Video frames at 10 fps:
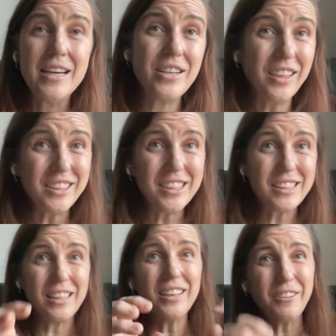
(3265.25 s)
not just,
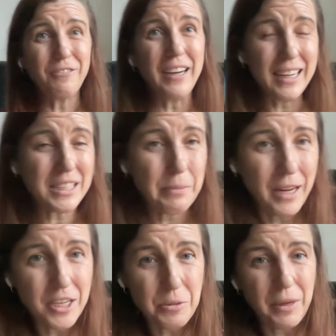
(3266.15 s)
not the finance
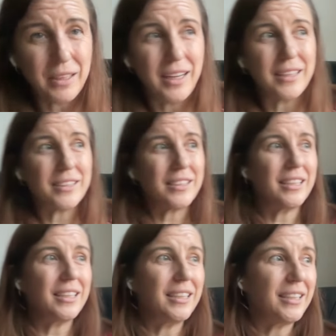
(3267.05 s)
management, it's
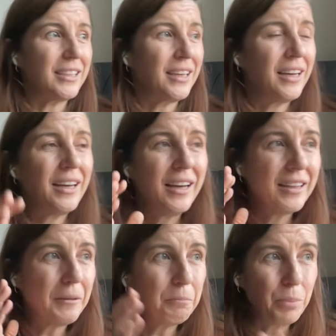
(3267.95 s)
the
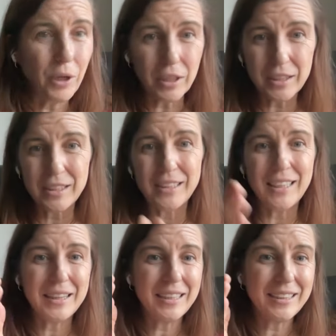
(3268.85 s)
the books,
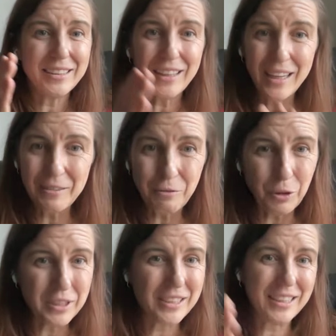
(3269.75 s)
the
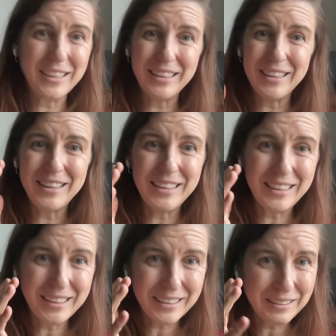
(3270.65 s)
invoicing,
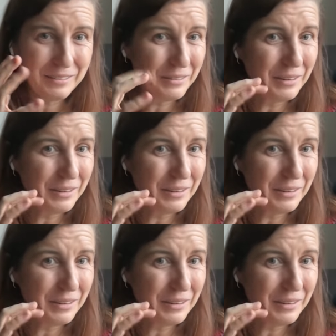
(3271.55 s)
the